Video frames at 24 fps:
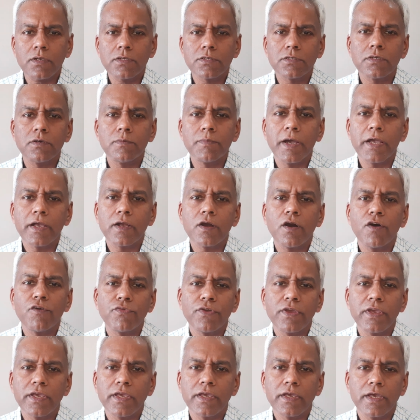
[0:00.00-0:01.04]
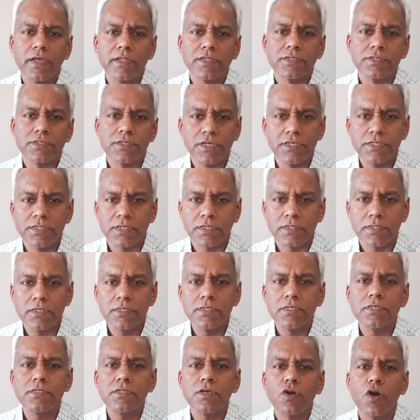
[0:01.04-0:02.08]
So by coughing and sneezing.
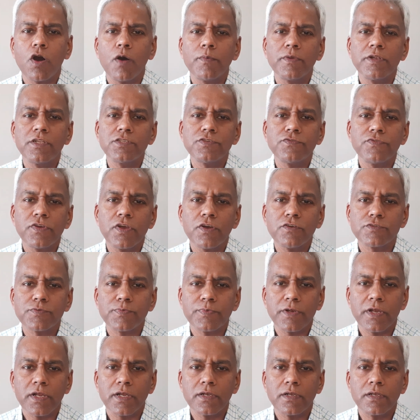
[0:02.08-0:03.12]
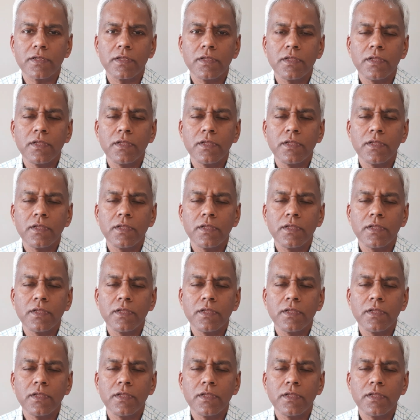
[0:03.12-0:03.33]
This is the commonest way of spread.